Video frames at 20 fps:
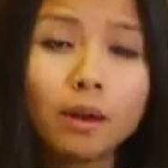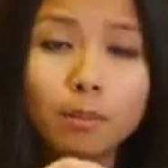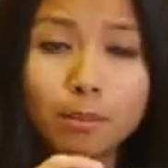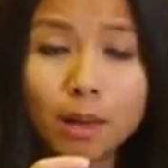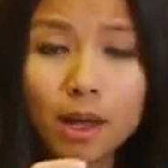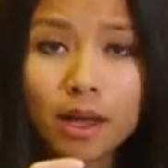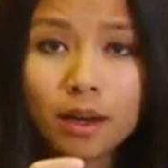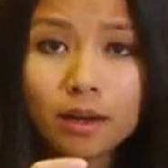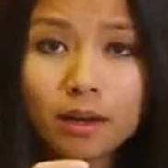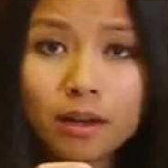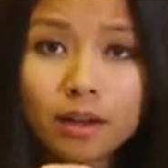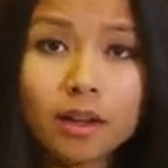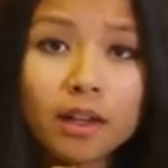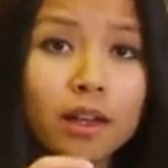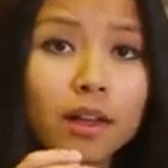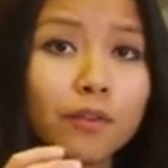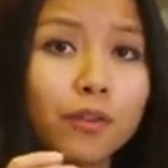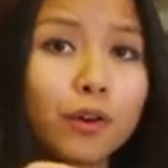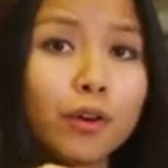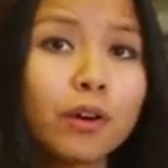But
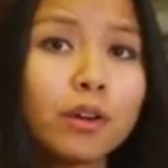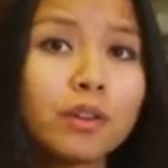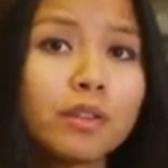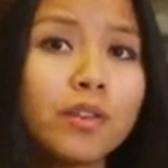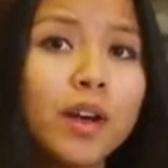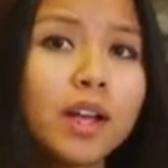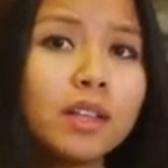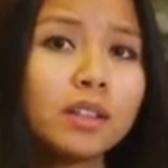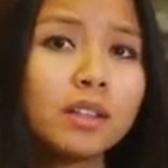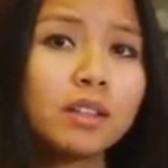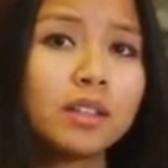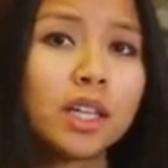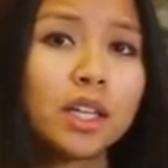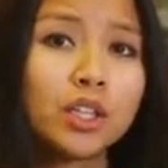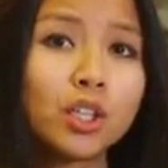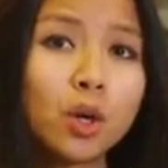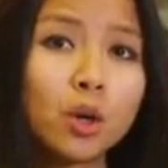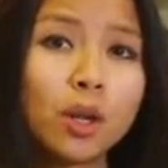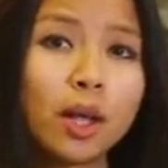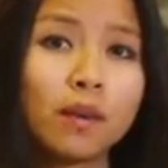if there are devices that
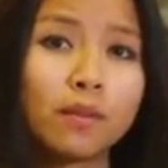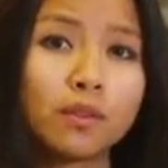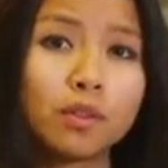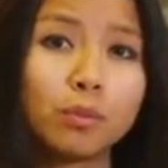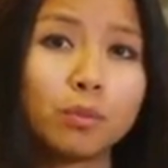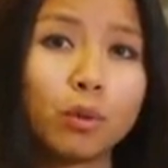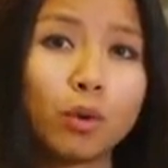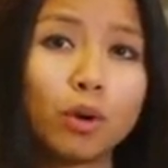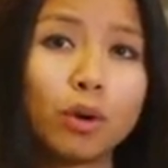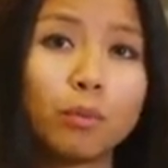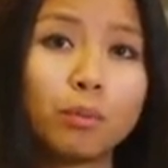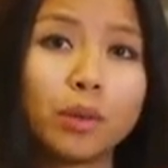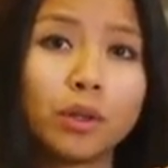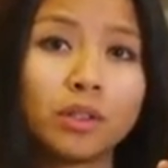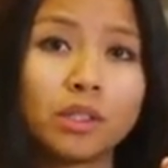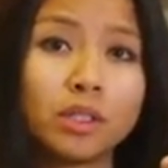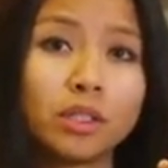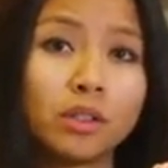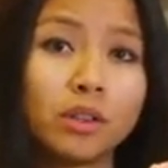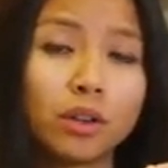don't have support
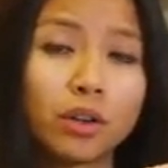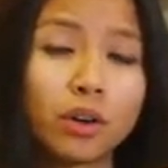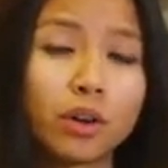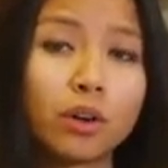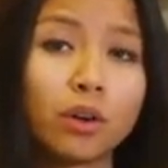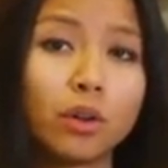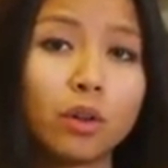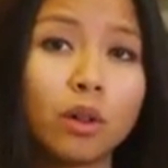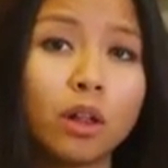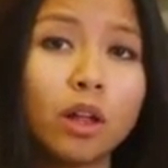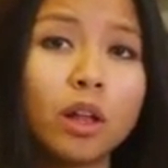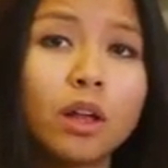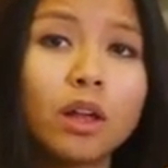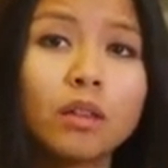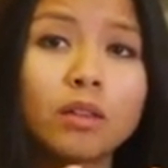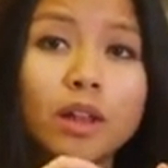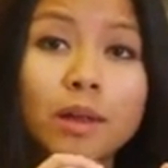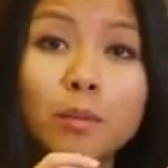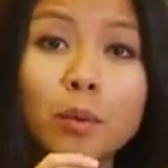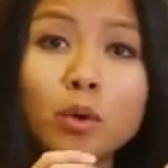built into the kernel,
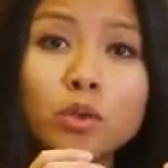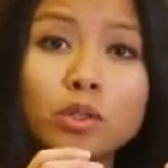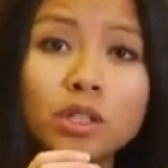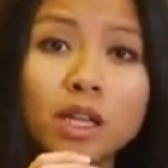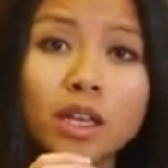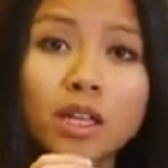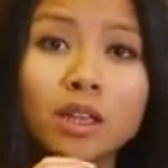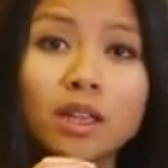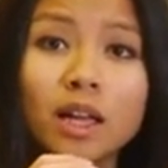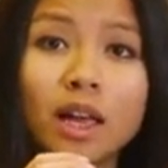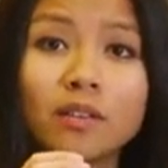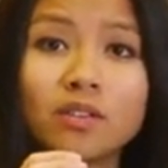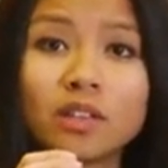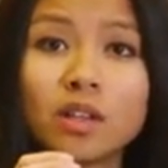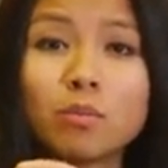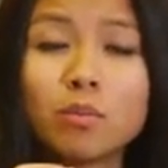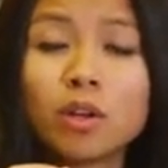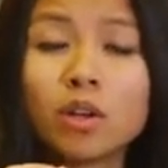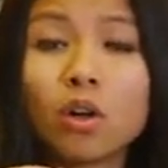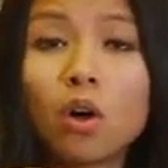they most likely have
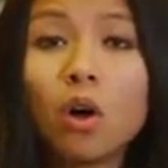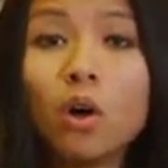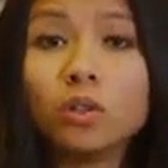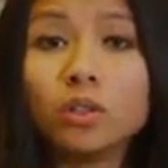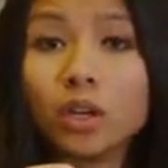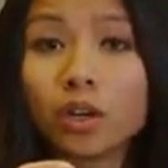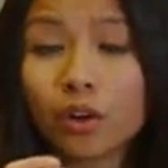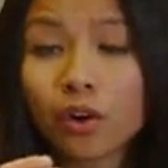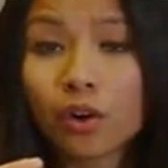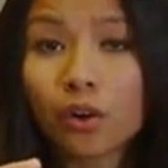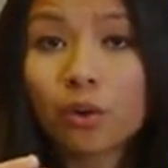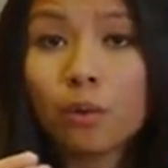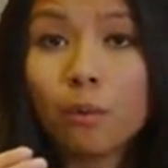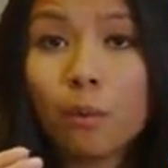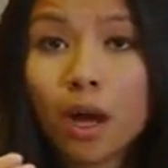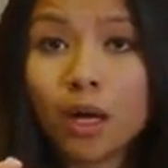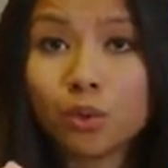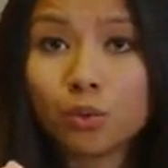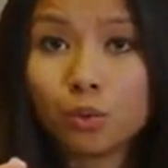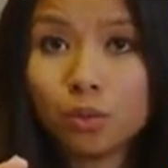something called a kernel
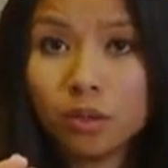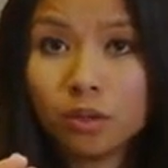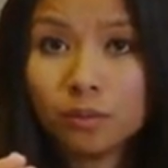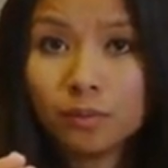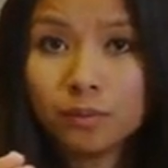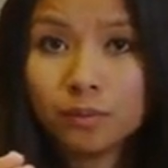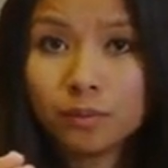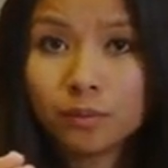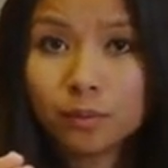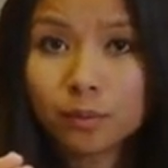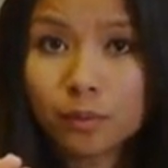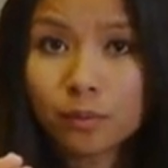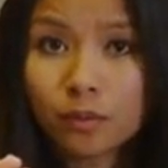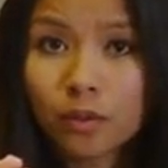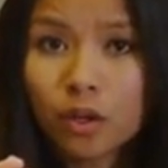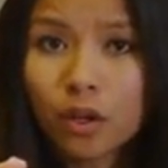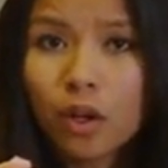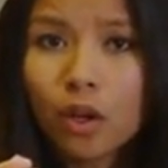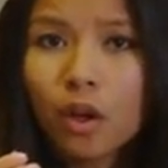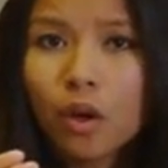module.
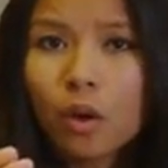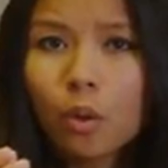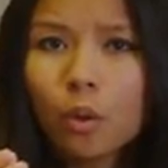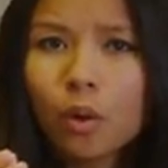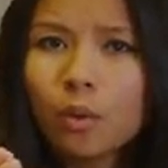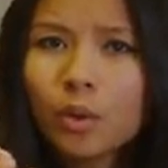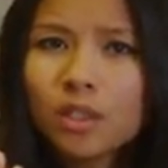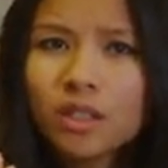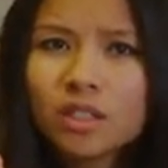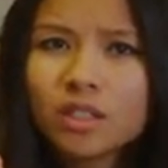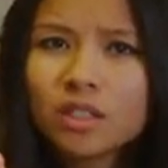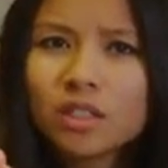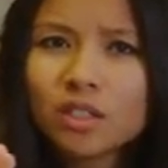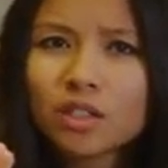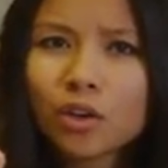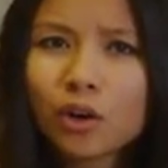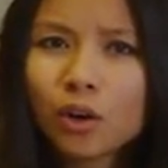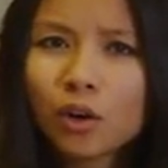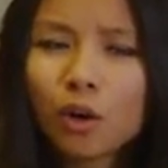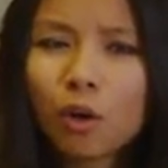Well, what's this
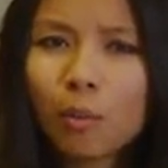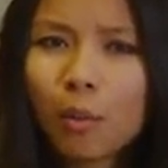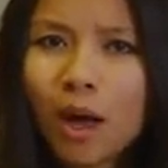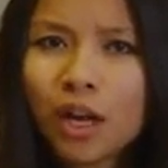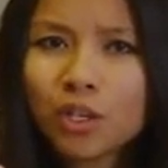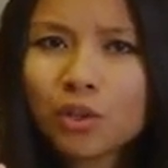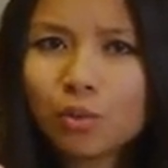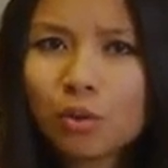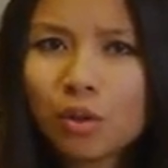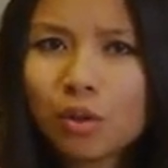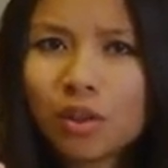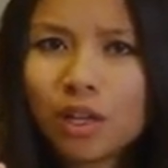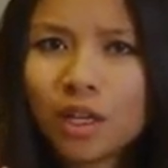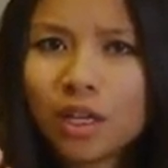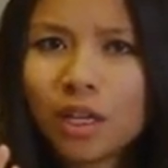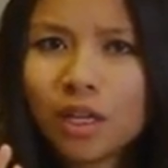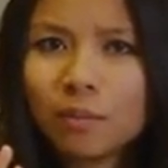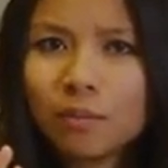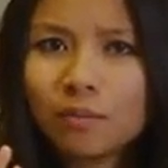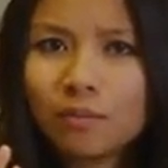kernel module
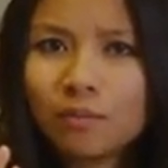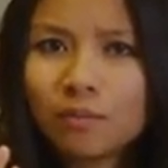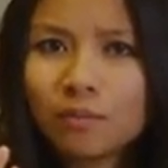thingy?